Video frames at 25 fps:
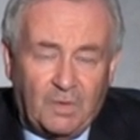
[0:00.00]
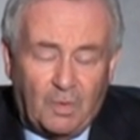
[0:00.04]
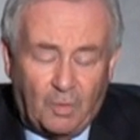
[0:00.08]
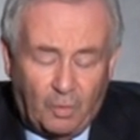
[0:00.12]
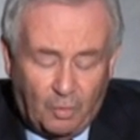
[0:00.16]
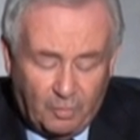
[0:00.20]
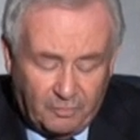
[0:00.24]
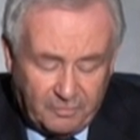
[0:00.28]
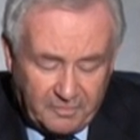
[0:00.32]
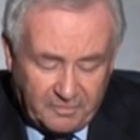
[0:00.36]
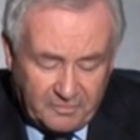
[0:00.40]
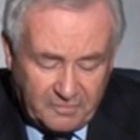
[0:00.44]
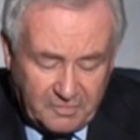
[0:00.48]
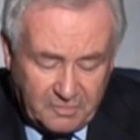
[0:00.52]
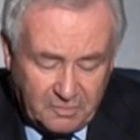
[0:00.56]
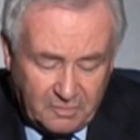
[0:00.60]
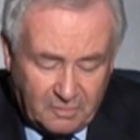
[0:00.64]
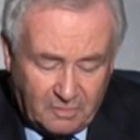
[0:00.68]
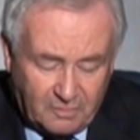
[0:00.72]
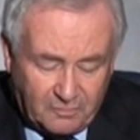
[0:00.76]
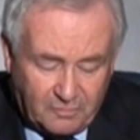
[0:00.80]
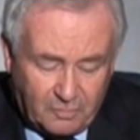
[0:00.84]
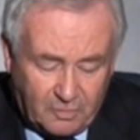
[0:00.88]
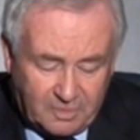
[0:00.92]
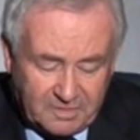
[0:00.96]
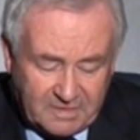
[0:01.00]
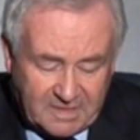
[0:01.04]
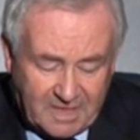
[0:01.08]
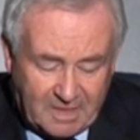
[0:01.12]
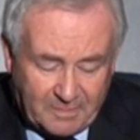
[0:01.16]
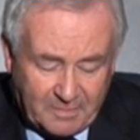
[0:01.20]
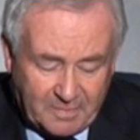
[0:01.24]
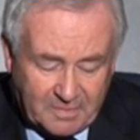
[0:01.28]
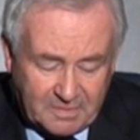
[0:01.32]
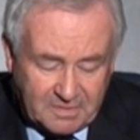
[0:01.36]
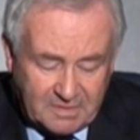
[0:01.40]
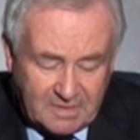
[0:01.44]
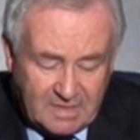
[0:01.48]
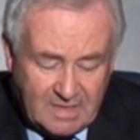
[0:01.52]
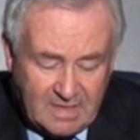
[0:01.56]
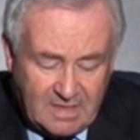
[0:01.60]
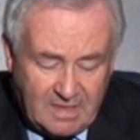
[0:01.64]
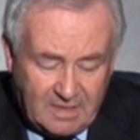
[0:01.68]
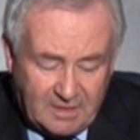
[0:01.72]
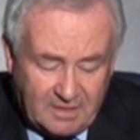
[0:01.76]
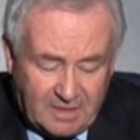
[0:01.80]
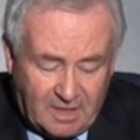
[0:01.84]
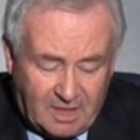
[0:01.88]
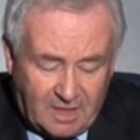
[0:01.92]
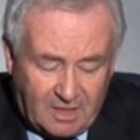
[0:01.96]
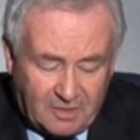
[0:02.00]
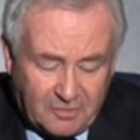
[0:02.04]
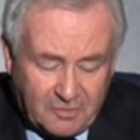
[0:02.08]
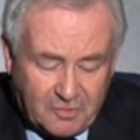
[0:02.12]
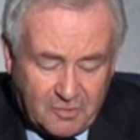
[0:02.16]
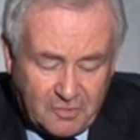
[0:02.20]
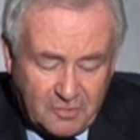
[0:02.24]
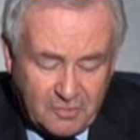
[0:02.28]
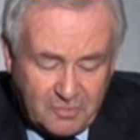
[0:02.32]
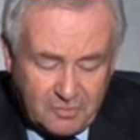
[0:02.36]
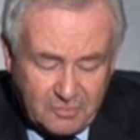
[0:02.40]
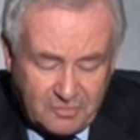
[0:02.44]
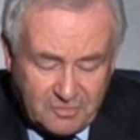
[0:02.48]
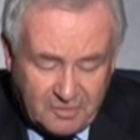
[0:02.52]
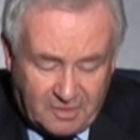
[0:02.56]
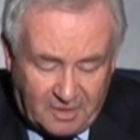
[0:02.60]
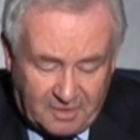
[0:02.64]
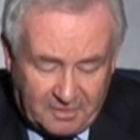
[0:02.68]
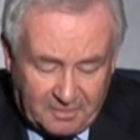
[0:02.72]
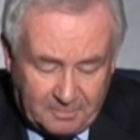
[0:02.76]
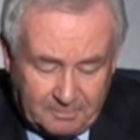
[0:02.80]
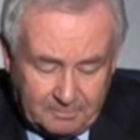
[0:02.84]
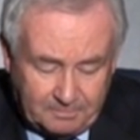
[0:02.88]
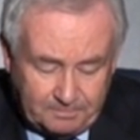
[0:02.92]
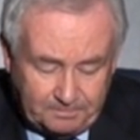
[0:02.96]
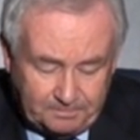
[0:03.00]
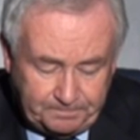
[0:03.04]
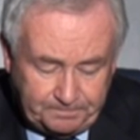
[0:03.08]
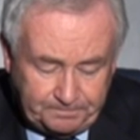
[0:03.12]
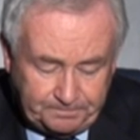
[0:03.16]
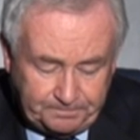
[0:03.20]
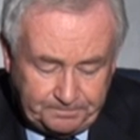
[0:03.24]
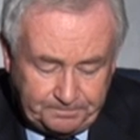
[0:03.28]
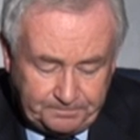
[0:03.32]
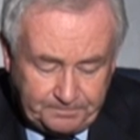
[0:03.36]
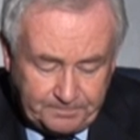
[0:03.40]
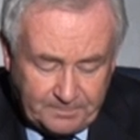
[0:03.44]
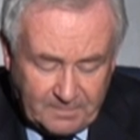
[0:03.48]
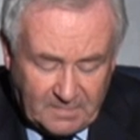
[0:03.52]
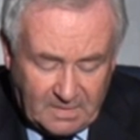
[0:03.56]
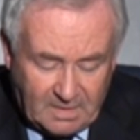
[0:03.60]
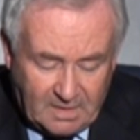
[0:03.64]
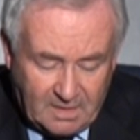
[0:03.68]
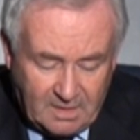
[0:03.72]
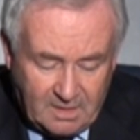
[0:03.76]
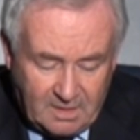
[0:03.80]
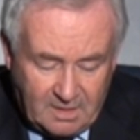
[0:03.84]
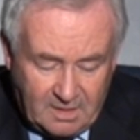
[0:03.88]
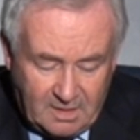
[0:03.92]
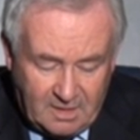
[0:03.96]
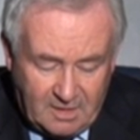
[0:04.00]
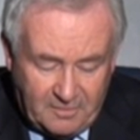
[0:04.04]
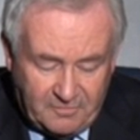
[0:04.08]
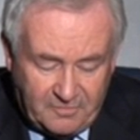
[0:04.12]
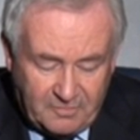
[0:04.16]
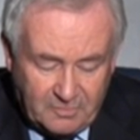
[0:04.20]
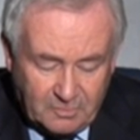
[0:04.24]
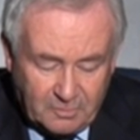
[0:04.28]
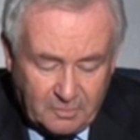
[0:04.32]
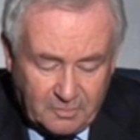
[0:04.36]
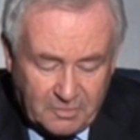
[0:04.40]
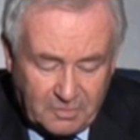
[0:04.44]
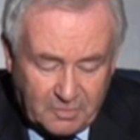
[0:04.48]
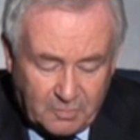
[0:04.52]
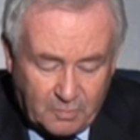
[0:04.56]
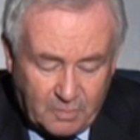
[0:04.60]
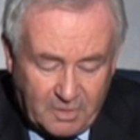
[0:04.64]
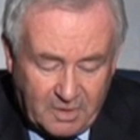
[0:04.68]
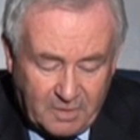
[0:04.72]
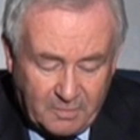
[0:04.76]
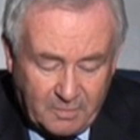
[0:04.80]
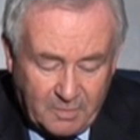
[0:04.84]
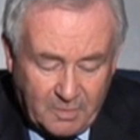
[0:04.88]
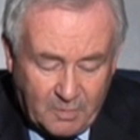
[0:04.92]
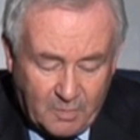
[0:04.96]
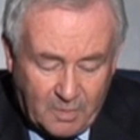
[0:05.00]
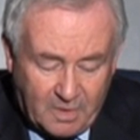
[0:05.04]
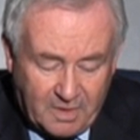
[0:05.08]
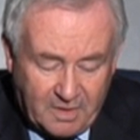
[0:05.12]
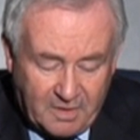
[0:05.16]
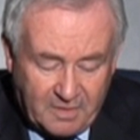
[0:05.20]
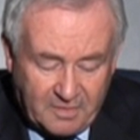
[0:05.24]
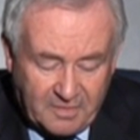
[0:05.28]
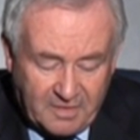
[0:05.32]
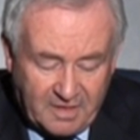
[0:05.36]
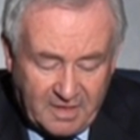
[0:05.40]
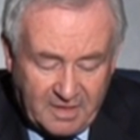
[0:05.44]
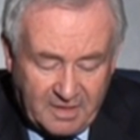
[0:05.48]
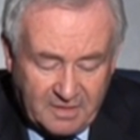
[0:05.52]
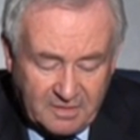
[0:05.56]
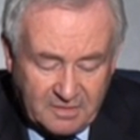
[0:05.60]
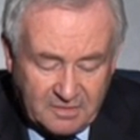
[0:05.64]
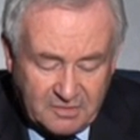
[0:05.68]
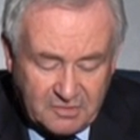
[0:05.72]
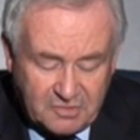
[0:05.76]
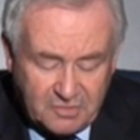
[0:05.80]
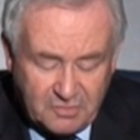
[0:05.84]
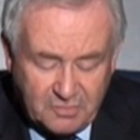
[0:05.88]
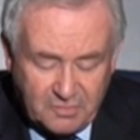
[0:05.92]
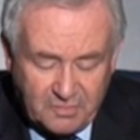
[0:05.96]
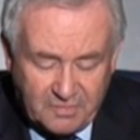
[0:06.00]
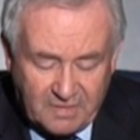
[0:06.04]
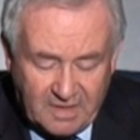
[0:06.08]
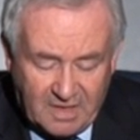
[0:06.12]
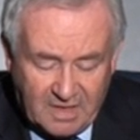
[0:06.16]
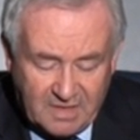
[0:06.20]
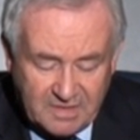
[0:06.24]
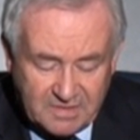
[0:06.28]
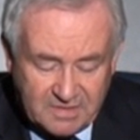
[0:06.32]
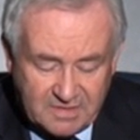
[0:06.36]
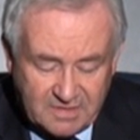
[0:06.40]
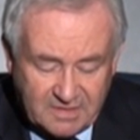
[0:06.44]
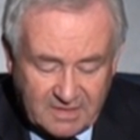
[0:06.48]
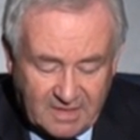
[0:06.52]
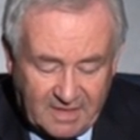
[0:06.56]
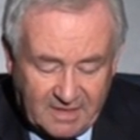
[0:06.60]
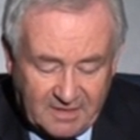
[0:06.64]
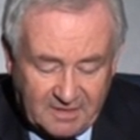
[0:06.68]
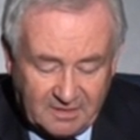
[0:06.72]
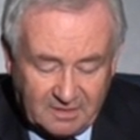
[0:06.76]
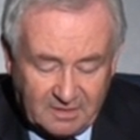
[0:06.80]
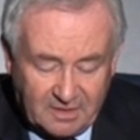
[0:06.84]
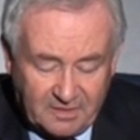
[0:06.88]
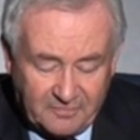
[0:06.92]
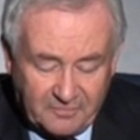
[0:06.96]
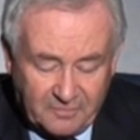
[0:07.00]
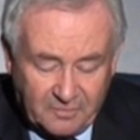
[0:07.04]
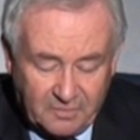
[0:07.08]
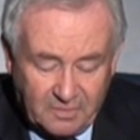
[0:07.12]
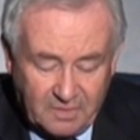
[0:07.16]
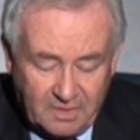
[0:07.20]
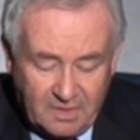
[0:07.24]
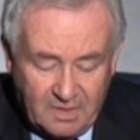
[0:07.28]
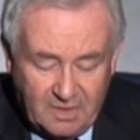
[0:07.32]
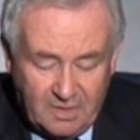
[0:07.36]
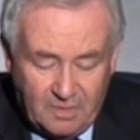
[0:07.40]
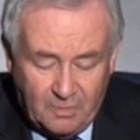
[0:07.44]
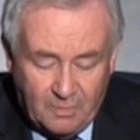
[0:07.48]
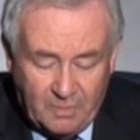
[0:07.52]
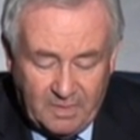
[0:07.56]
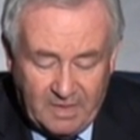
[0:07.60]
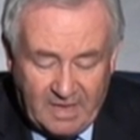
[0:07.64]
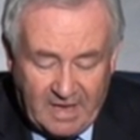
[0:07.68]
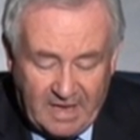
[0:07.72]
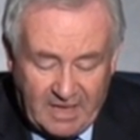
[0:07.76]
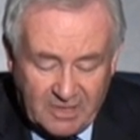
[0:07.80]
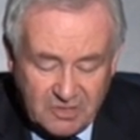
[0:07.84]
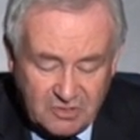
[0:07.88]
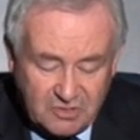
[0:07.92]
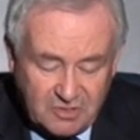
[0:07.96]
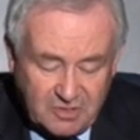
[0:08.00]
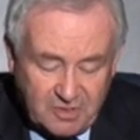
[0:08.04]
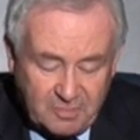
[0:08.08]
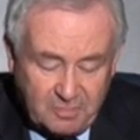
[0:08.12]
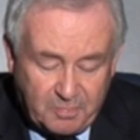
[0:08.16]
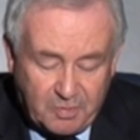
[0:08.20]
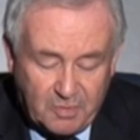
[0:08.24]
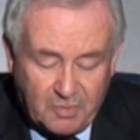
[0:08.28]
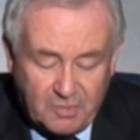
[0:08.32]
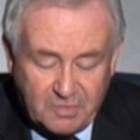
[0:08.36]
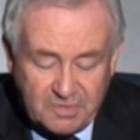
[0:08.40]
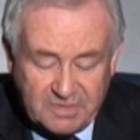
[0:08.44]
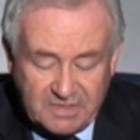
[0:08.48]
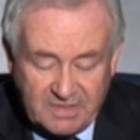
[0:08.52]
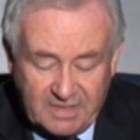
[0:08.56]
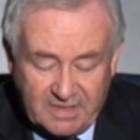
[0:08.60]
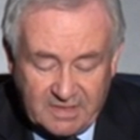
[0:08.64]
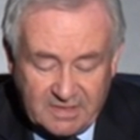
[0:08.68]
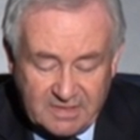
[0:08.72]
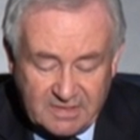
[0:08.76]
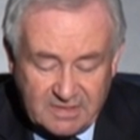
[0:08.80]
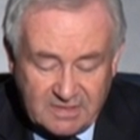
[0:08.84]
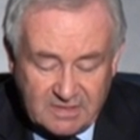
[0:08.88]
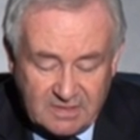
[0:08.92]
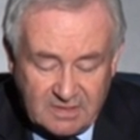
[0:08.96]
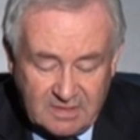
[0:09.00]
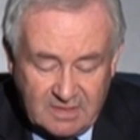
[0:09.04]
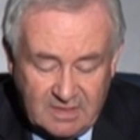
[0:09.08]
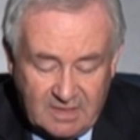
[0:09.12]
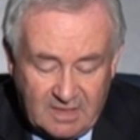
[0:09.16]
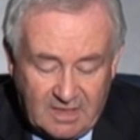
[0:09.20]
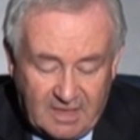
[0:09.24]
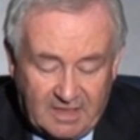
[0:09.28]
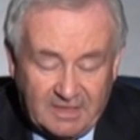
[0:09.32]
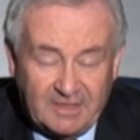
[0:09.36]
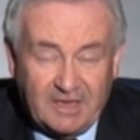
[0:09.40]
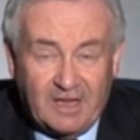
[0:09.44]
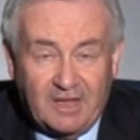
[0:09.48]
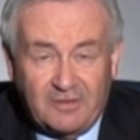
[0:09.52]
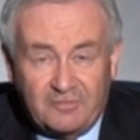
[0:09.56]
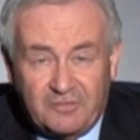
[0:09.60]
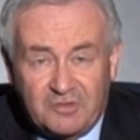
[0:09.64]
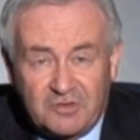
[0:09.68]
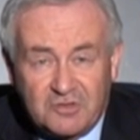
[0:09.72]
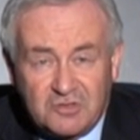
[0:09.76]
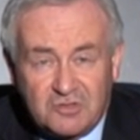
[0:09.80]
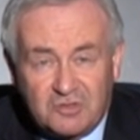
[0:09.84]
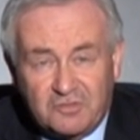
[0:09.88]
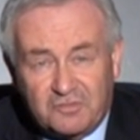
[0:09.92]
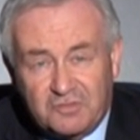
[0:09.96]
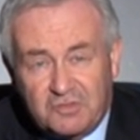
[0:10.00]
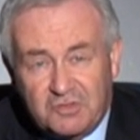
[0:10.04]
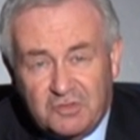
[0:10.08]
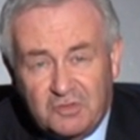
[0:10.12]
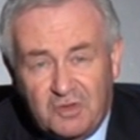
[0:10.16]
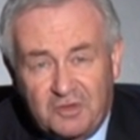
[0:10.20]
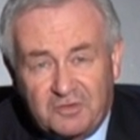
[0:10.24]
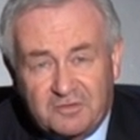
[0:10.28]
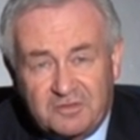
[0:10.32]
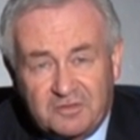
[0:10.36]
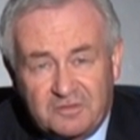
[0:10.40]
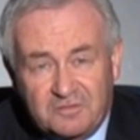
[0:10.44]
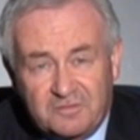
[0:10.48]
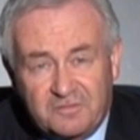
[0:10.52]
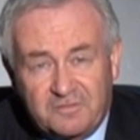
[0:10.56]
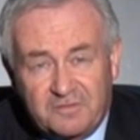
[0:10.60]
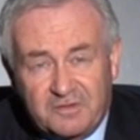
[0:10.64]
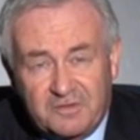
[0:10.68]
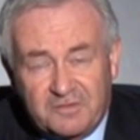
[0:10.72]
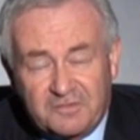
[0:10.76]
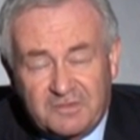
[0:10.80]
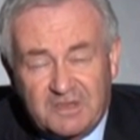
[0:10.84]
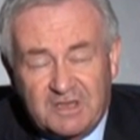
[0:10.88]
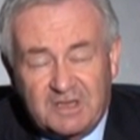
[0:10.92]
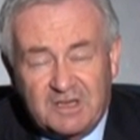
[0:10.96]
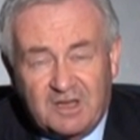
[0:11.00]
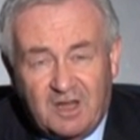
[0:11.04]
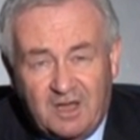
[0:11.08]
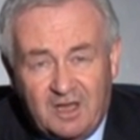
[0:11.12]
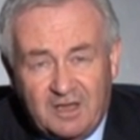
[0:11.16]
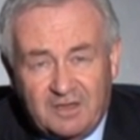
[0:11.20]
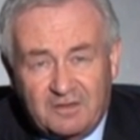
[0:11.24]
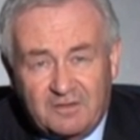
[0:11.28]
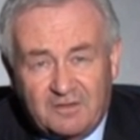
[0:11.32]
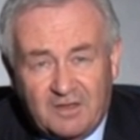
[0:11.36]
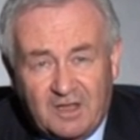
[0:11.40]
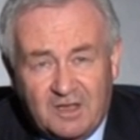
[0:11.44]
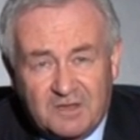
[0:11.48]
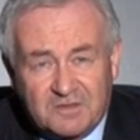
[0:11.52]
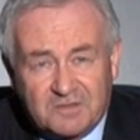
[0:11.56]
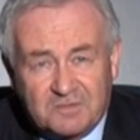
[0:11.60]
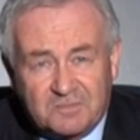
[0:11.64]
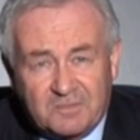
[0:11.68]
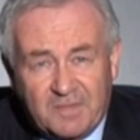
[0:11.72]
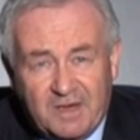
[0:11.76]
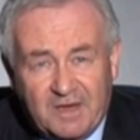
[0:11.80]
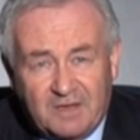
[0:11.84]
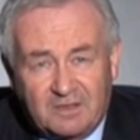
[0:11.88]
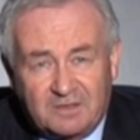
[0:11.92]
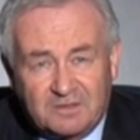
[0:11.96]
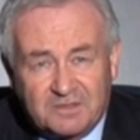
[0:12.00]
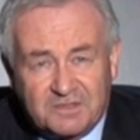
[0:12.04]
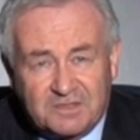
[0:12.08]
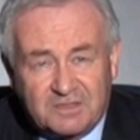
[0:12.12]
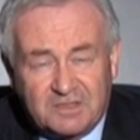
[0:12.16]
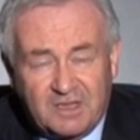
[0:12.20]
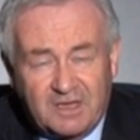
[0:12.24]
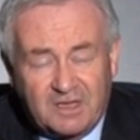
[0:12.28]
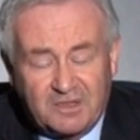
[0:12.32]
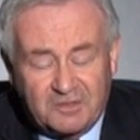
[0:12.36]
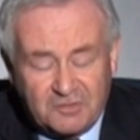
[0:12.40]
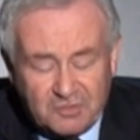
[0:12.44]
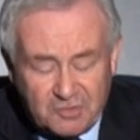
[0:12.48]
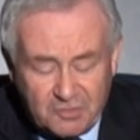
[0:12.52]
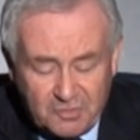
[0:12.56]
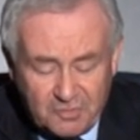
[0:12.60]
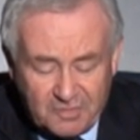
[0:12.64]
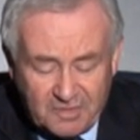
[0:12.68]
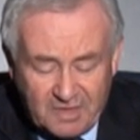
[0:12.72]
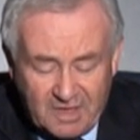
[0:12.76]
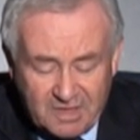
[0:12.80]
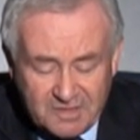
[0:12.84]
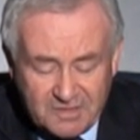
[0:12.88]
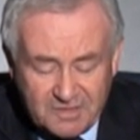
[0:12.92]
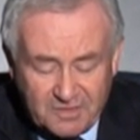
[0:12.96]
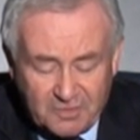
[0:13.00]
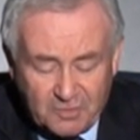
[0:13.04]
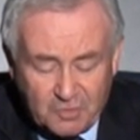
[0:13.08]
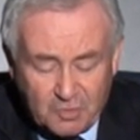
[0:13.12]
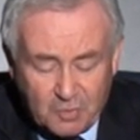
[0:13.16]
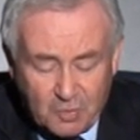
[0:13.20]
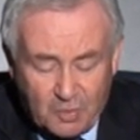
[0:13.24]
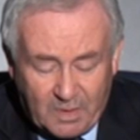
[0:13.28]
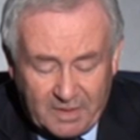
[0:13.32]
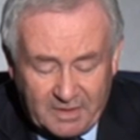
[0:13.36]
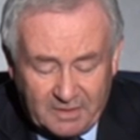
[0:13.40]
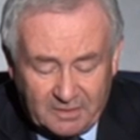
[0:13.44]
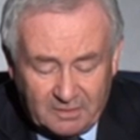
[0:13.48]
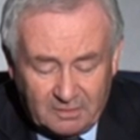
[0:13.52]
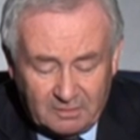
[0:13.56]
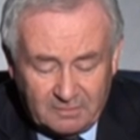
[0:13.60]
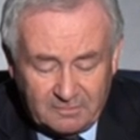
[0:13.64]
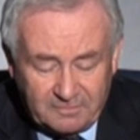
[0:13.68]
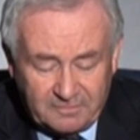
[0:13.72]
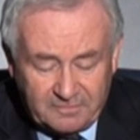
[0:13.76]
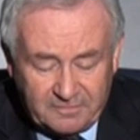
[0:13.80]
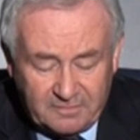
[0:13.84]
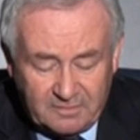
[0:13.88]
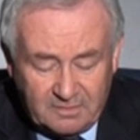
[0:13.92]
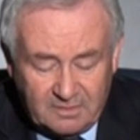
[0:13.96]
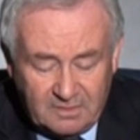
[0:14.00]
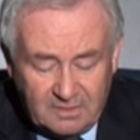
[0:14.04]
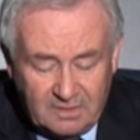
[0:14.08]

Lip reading: overview of what happened. Now, our crude run, if you look at where we were in 2011, we actually processed an average of 259,000 barrels a day. In 2012,